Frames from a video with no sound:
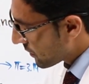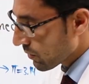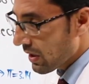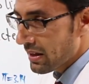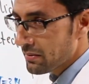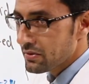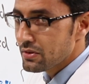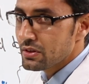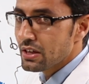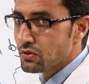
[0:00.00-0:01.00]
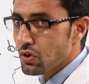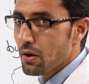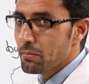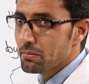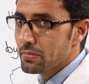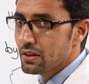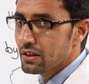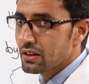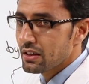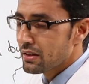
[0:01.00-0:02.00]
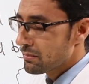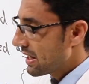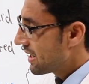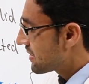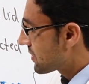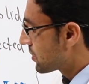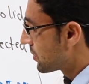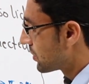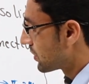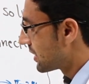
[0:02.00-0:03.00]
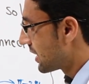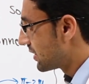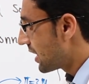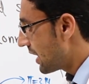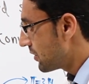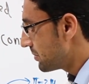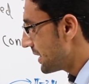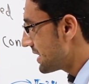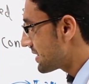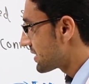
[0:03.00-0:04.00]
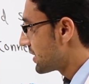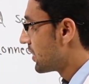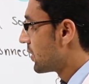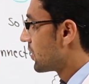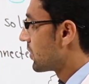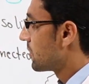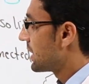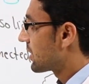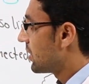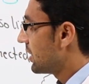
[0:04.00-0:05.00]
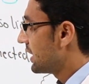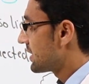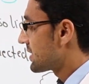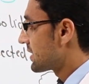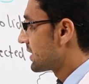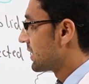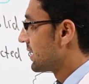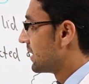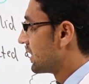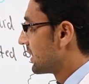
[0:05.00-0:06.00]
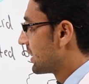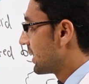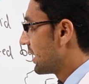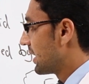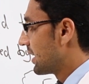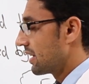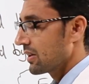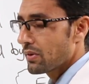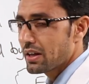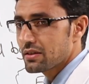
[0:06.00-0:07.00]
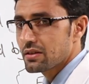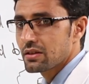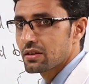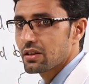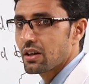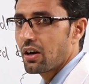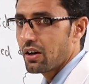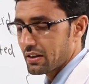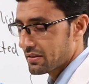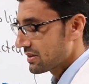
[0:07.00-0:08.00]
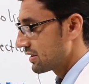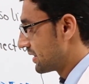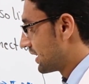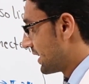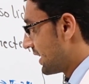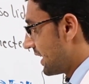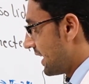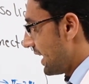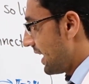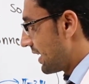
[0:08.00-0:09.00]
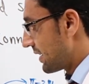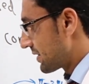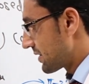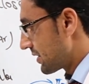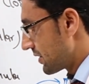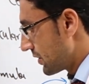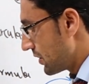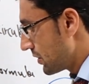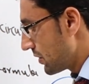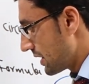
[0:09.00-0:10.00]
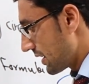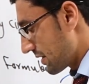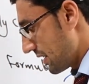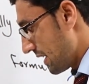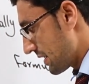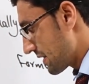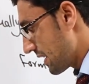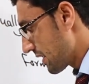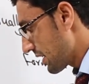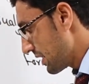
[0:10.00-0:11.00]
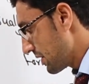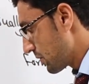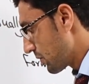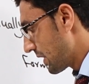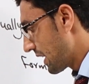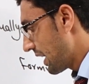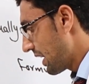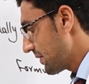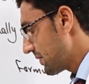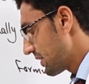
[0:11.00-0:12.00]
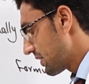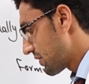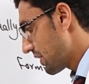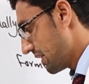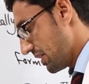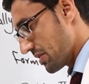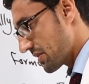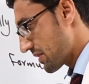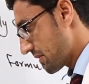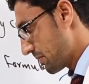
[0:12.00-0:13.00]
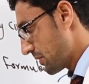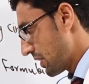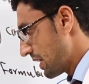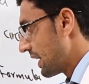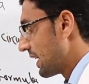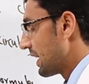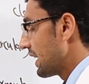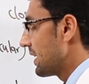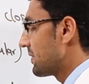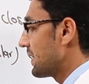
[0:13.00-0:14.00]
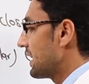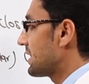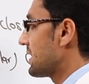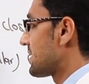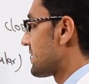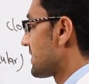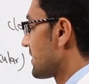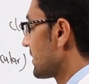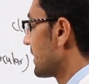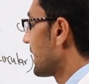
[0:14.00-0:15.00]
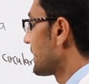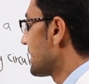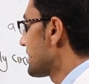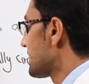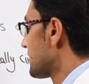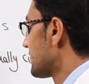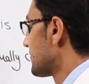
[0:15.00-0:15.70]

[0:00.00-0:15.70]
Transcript: the top base to the down base, we call it what? Height. And you know that in circle we have radius. If it is like this,